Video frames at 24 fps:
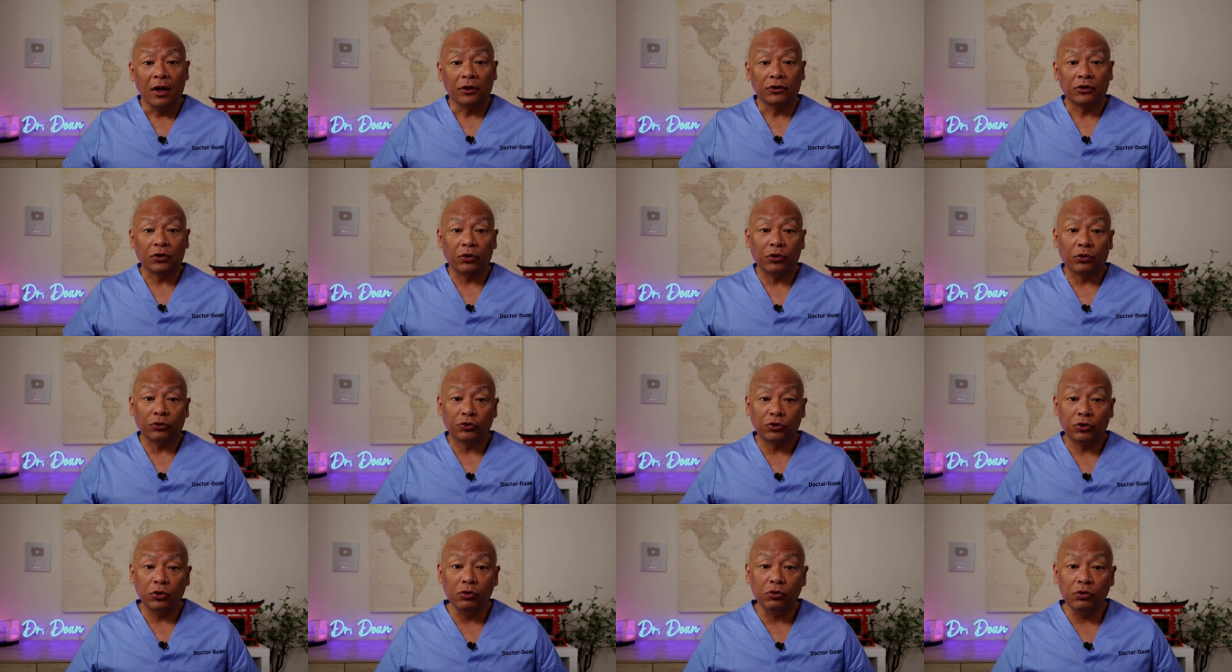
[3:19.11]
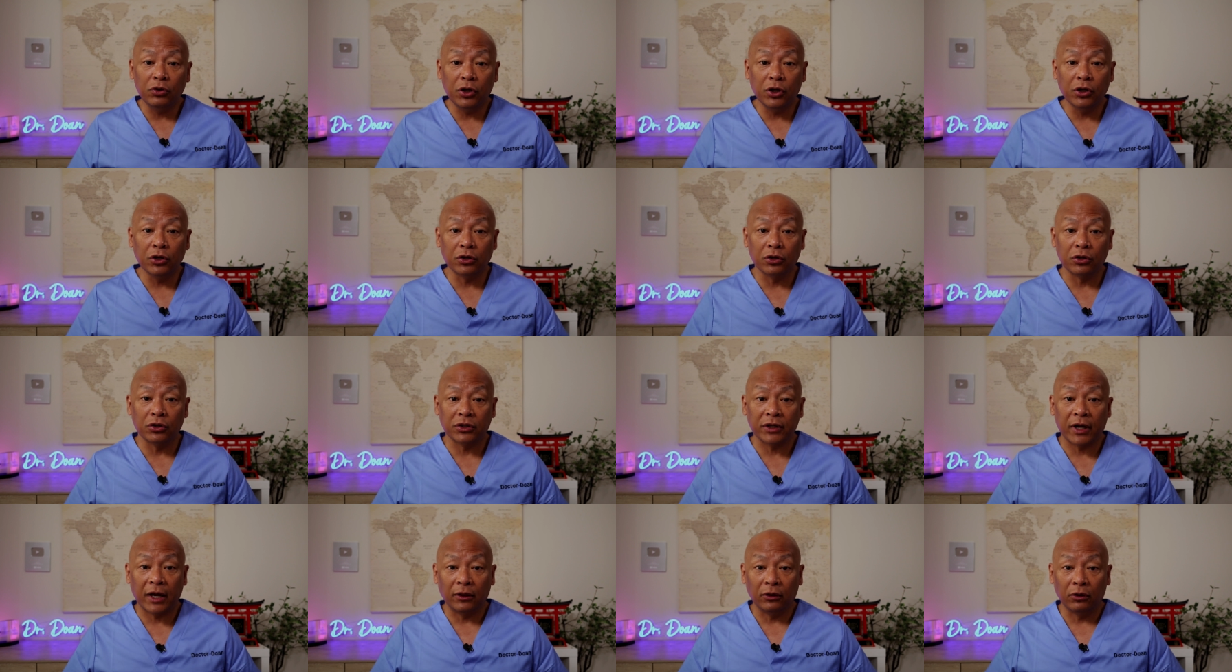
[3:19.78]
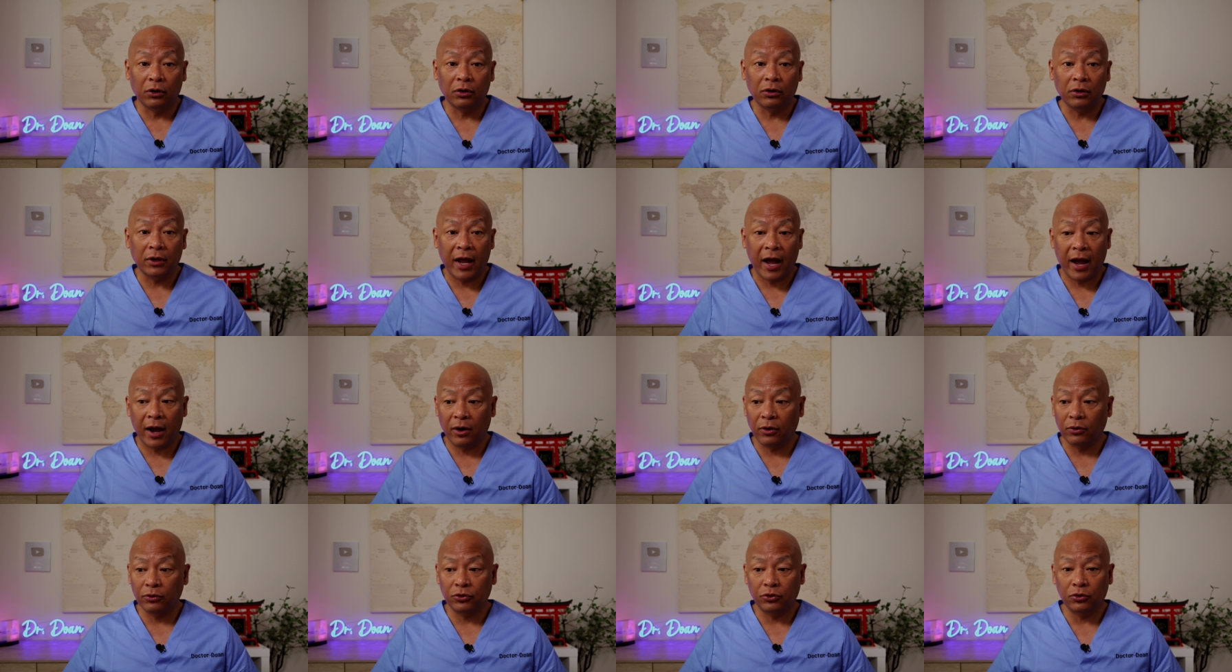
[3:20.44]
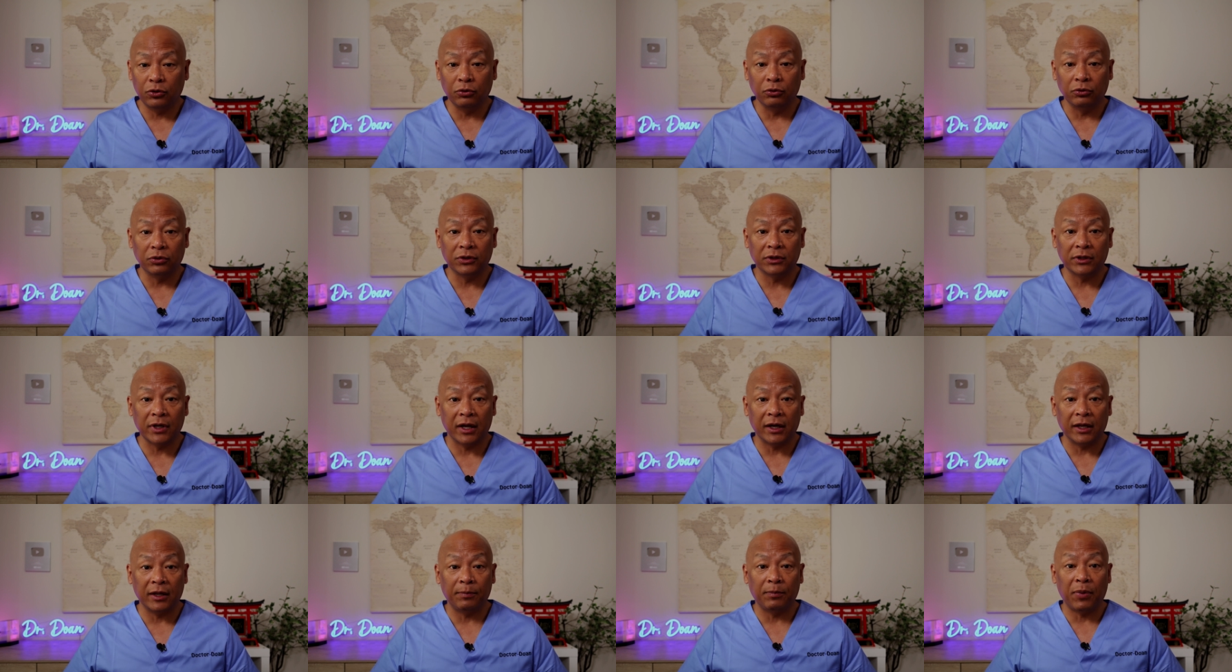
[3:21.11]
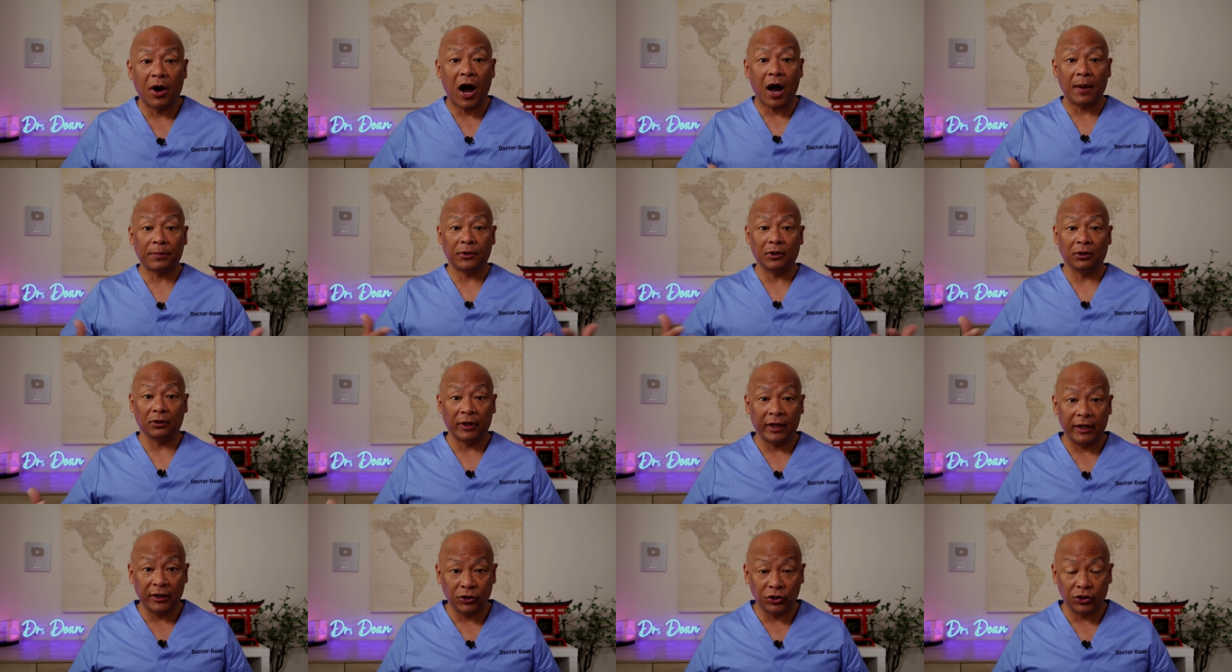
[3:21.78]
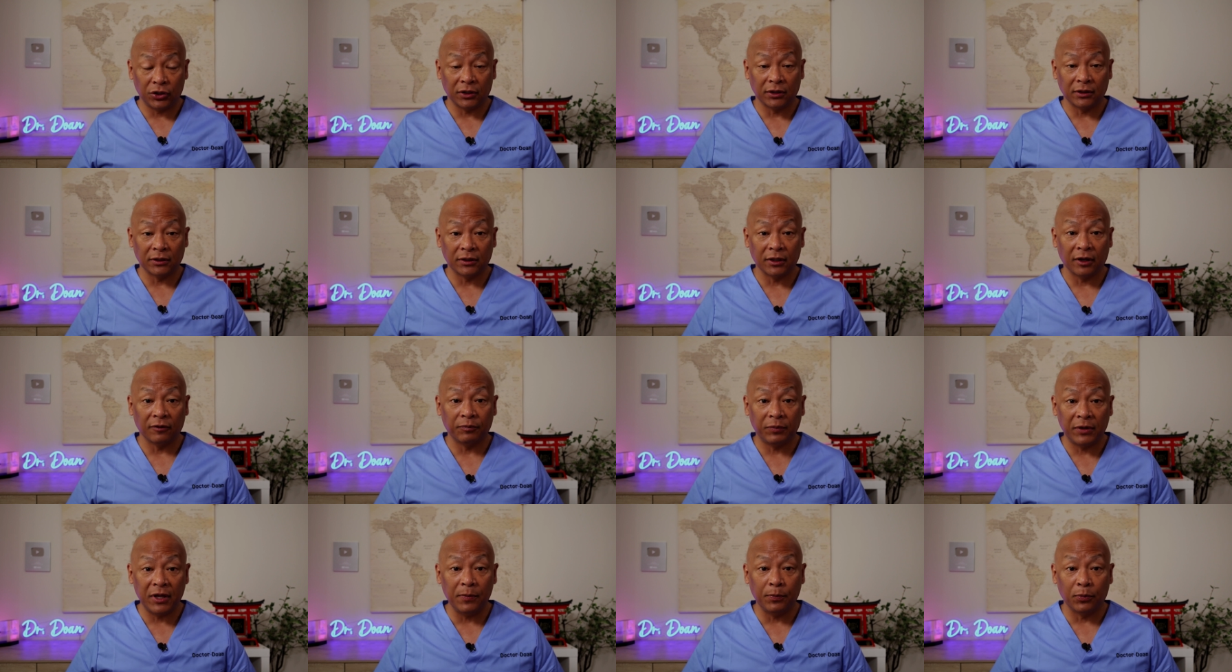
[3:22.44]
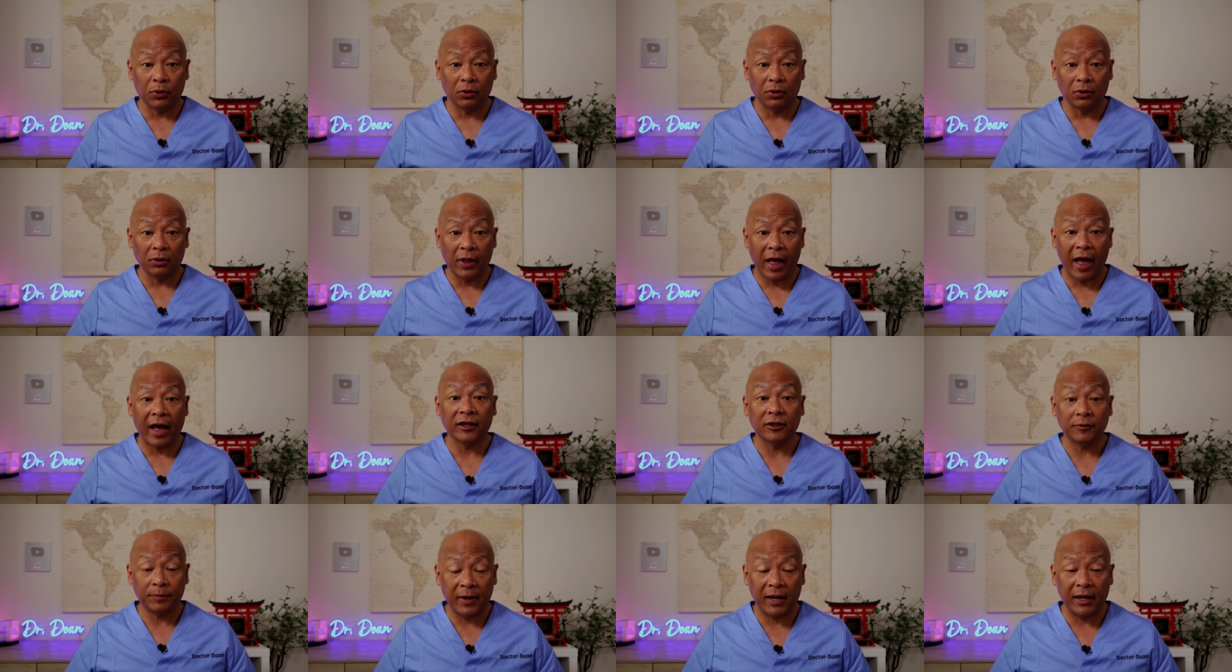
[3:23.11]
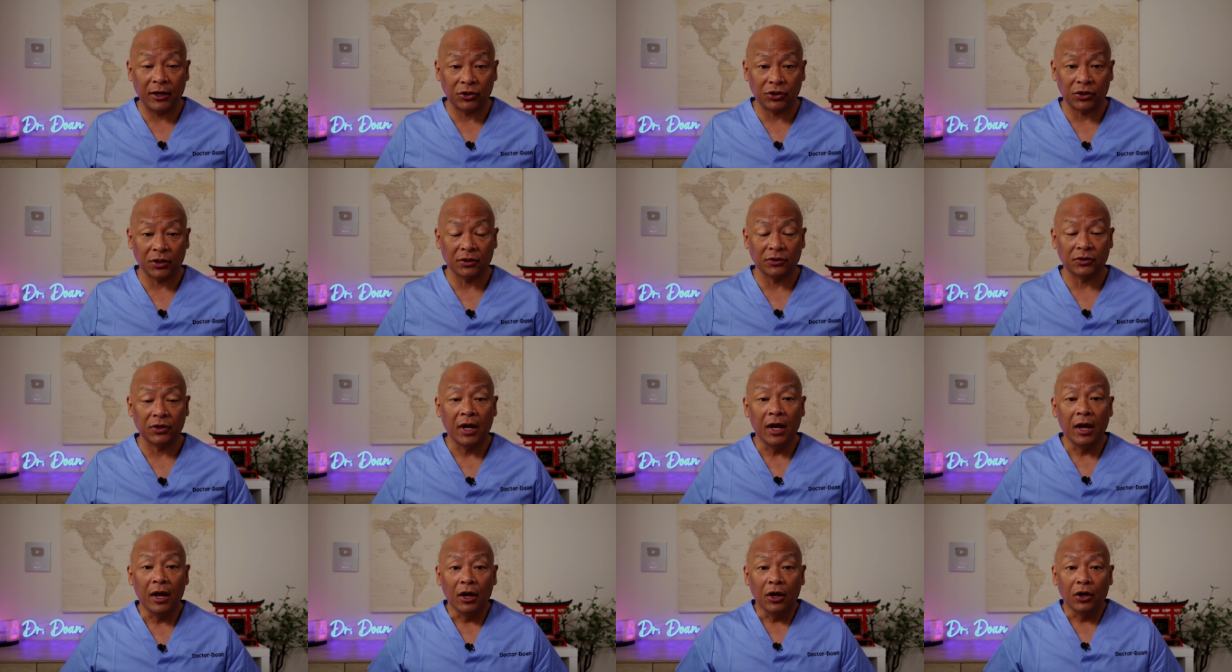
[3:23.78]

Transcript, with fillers: so those two years, I learned how to study populations of people as patients.